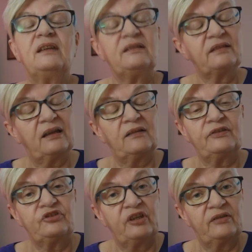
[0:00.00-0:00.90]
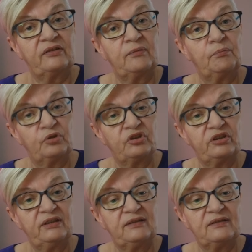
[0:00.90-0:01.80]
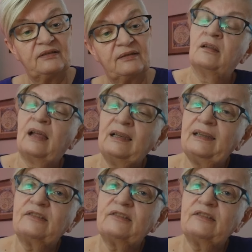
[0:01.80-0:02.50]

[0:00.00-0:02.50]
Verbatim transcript: intelligent machines. And